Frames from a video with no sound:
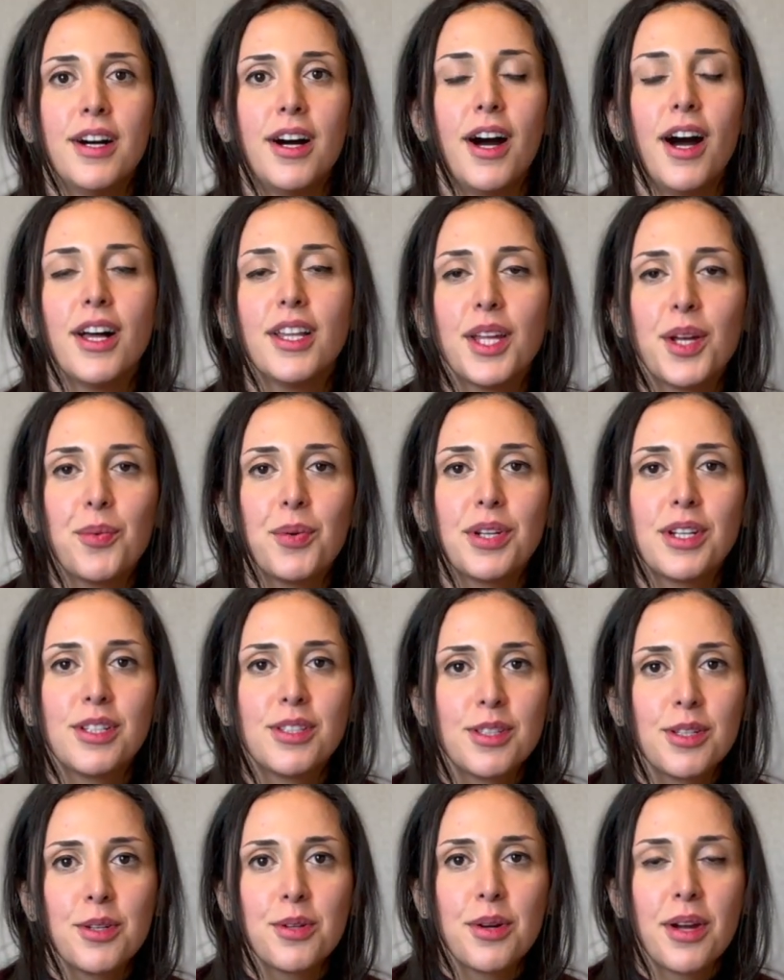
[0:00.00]
All I want to
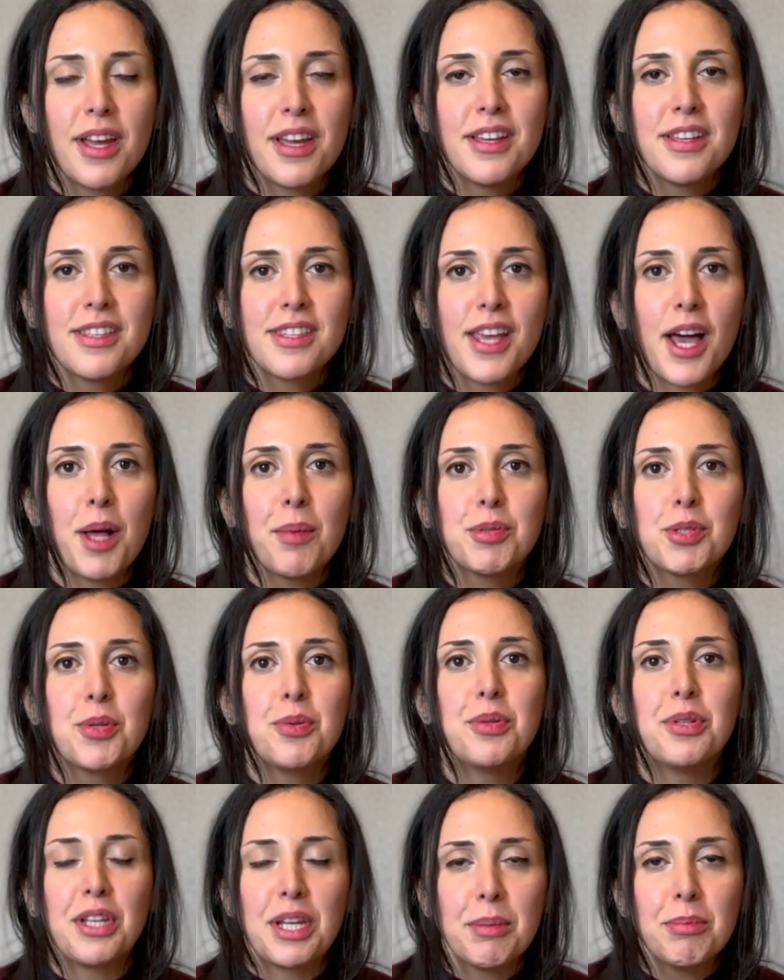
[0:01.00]
do is help to
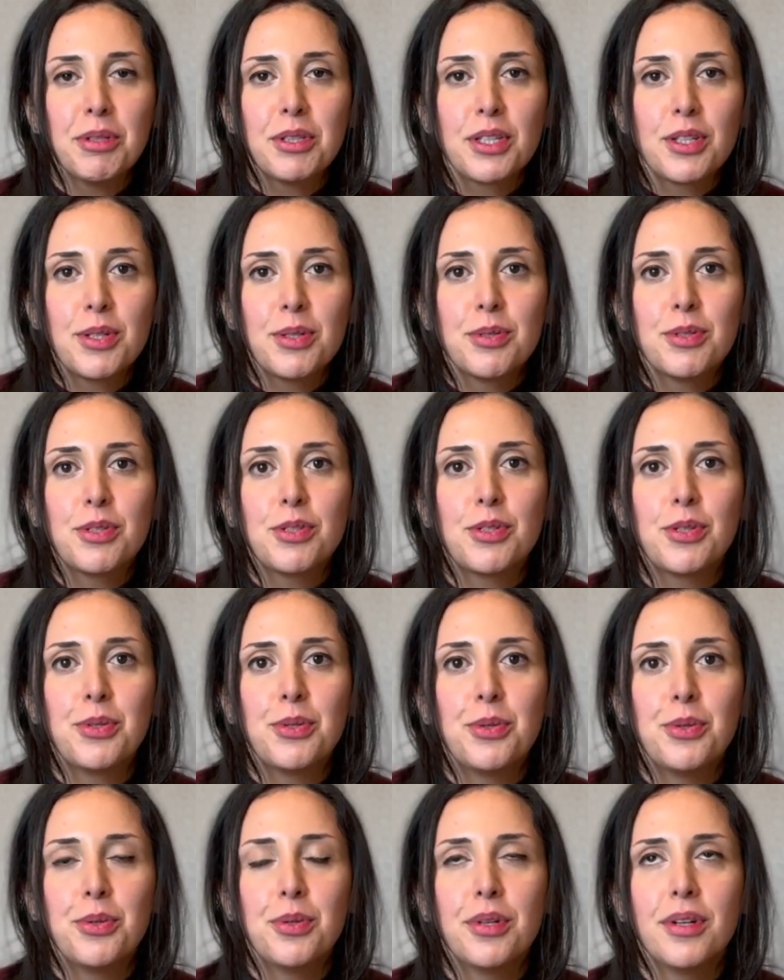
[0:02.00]
enable you
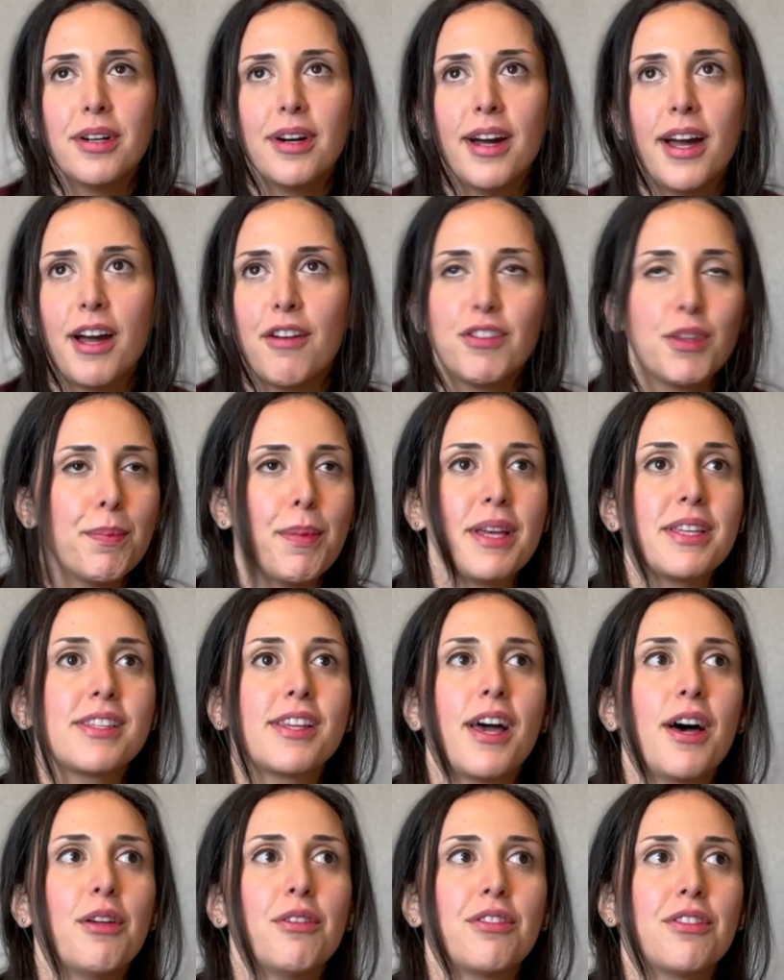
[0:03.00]
to have the best
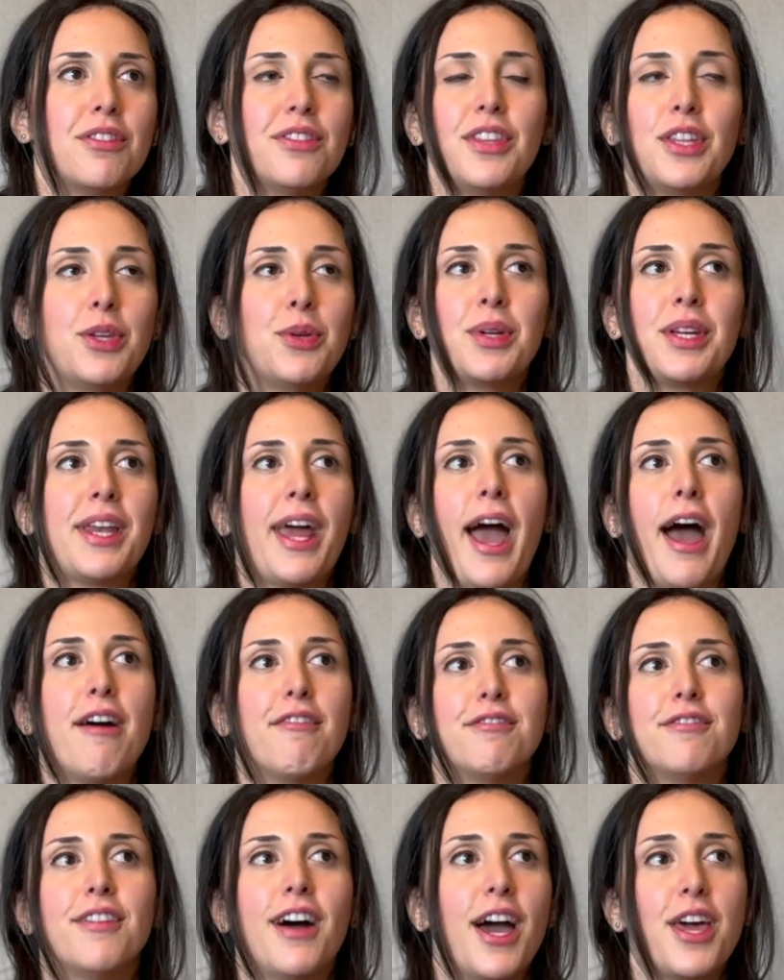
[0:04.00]
health that you can have.
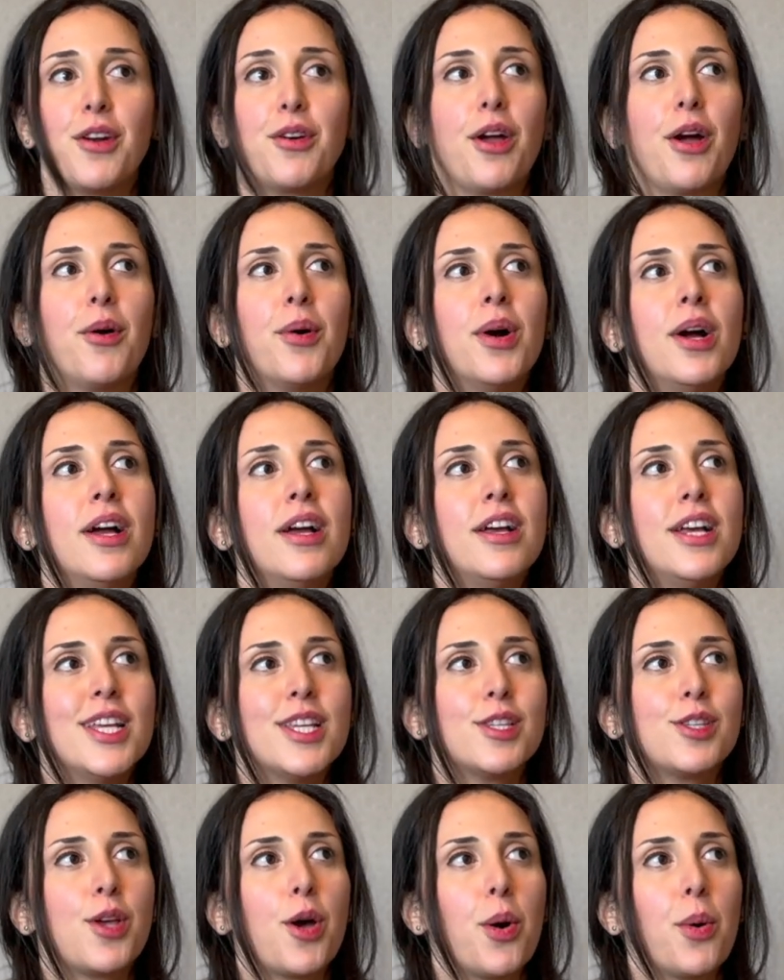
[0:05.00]
I don't know.
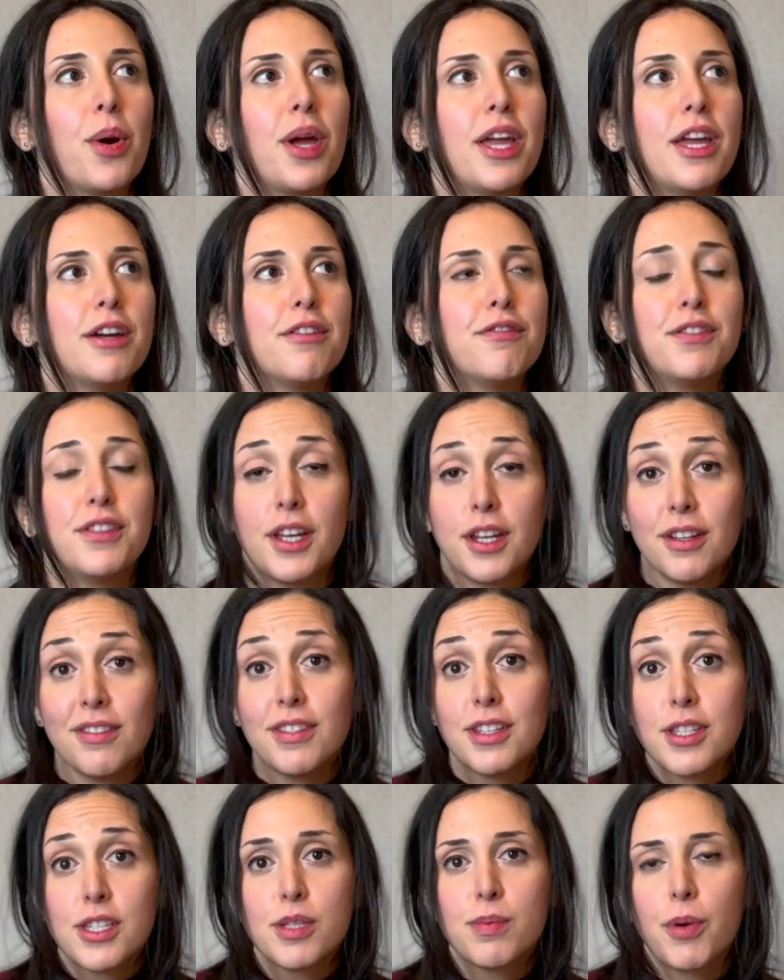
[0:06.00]
So if none of
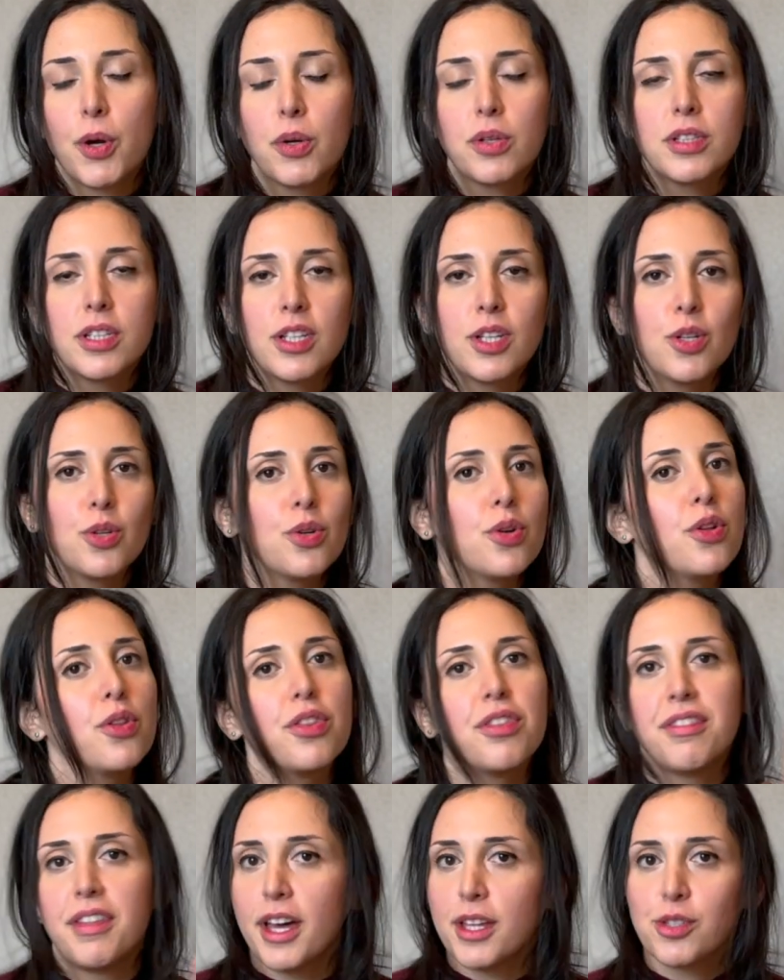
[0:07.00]
this spoke to you,
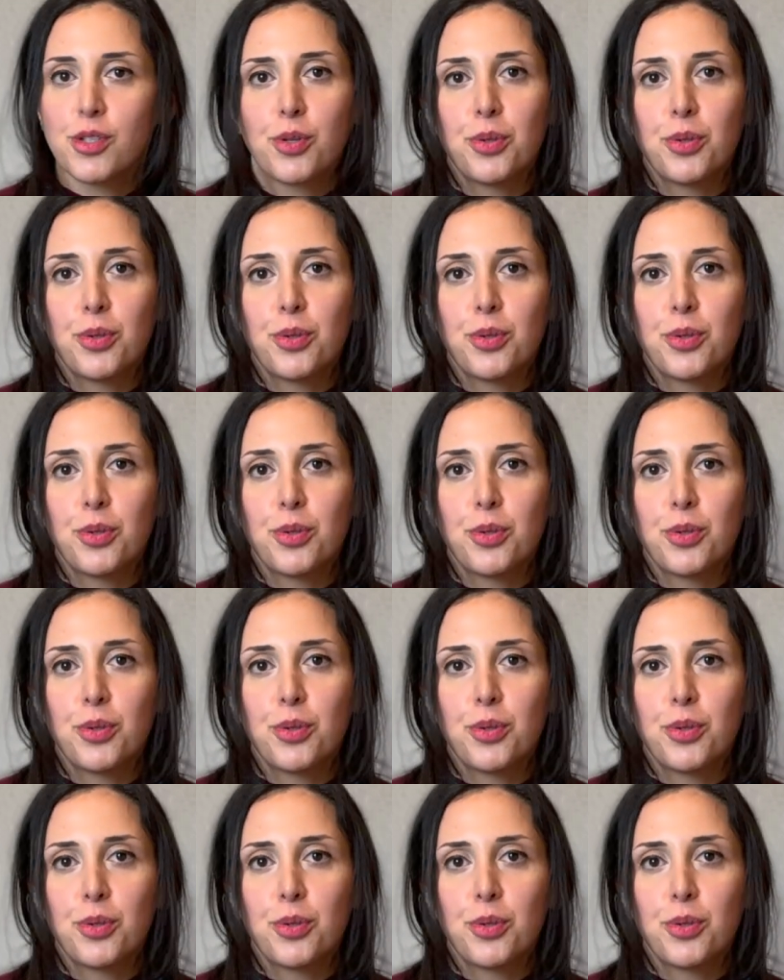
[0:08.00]
that's